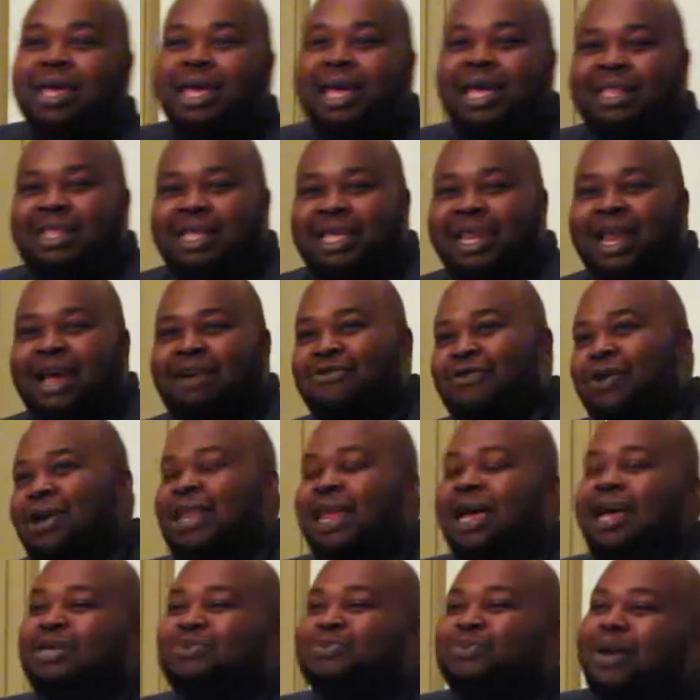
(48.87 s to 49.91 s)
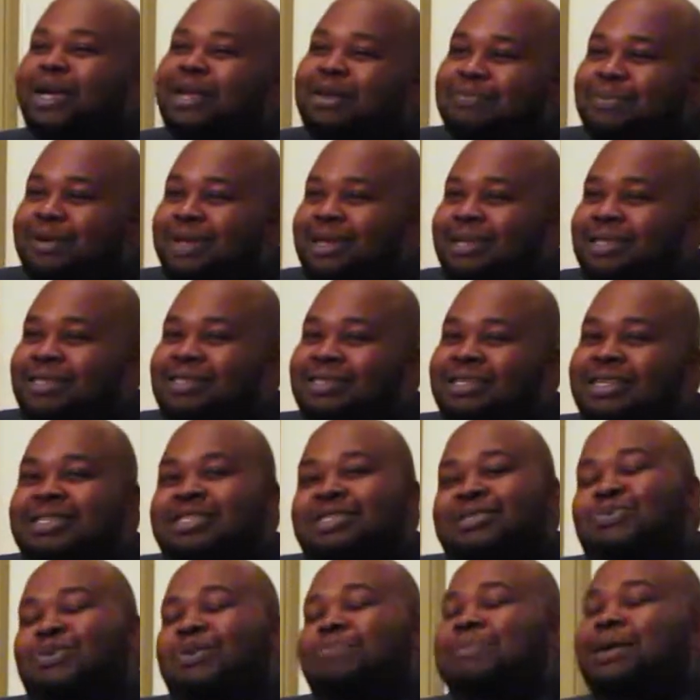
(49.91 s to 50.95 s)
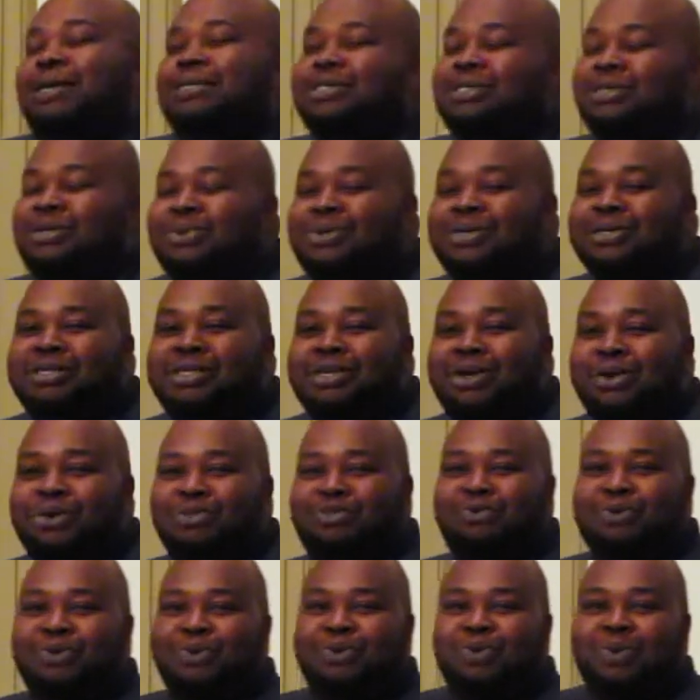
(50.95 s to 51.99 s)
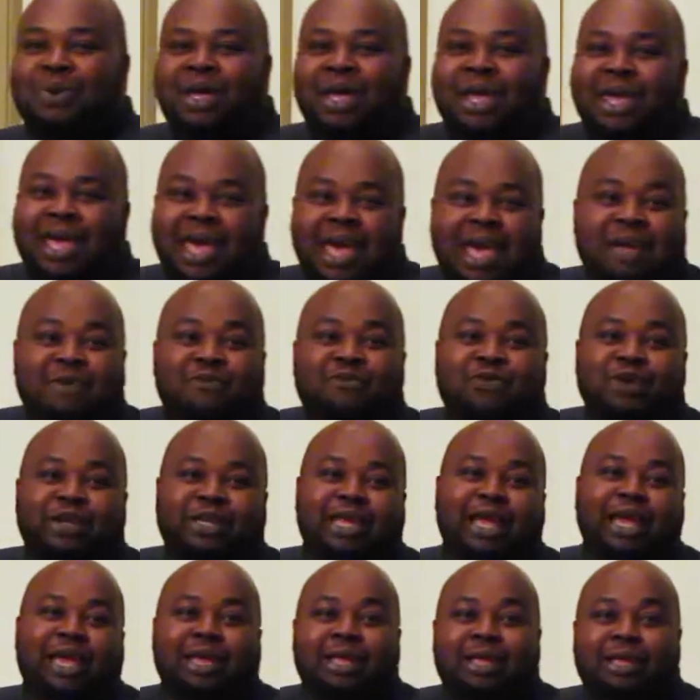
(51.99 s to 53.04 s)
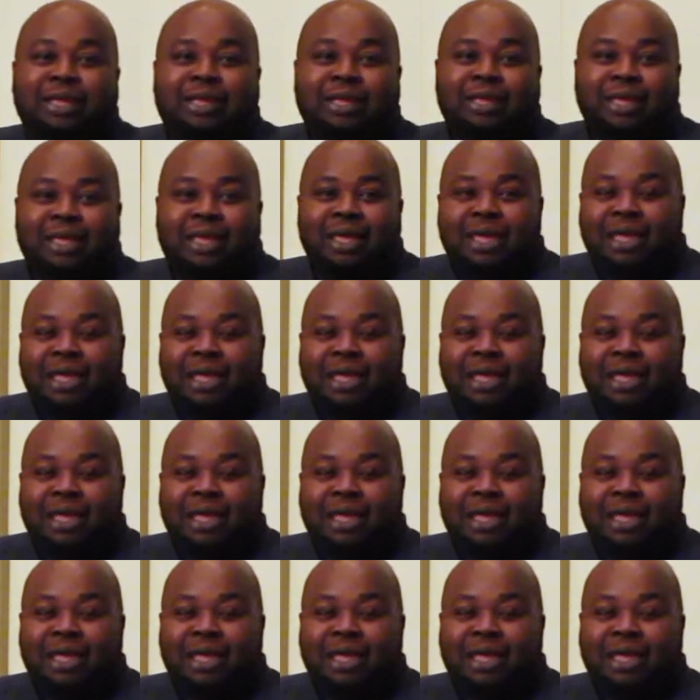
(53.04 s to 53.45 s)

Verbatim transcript: And then I realized, wait a minute, this is what my students go through every day.